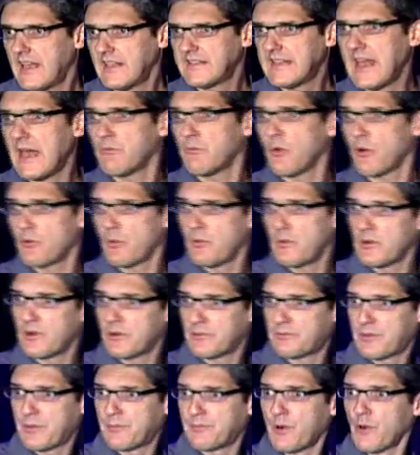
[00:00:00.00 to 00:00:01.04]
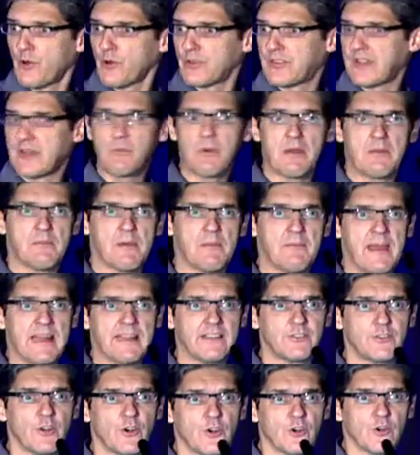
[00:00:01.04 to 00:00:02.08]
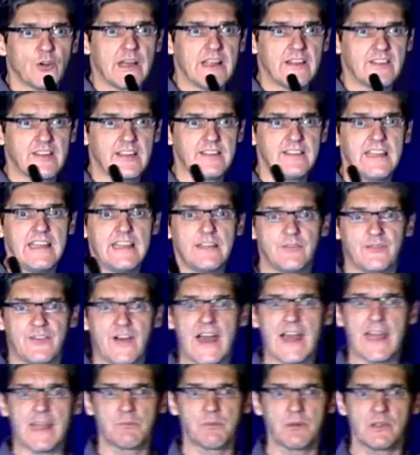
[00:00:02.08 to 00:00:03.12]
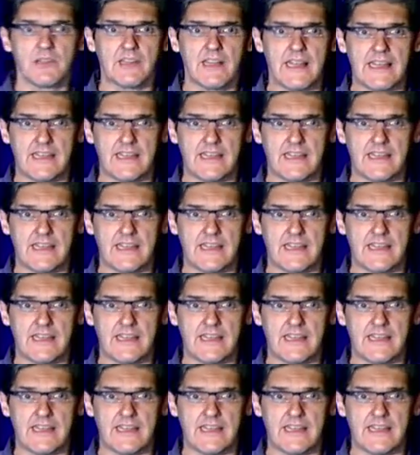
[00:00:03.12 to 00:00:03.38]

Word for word: that what we were proposing with Memento is indeed viable,